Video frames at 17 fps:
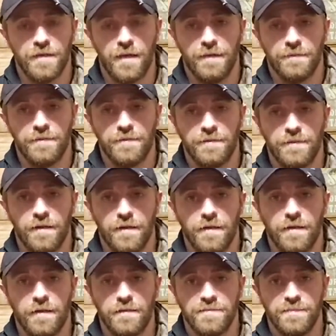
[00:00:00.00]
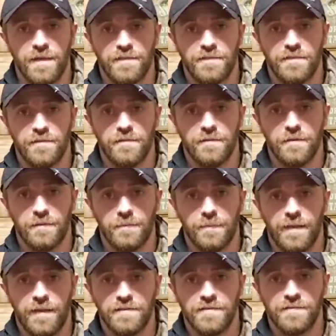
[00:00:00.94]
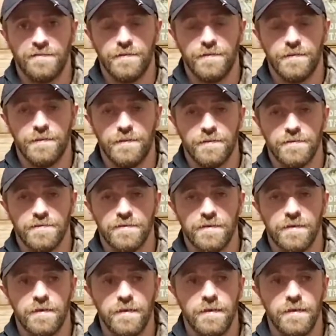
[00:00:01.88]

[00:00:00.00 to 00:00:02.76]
I haven't done it as much in the past few years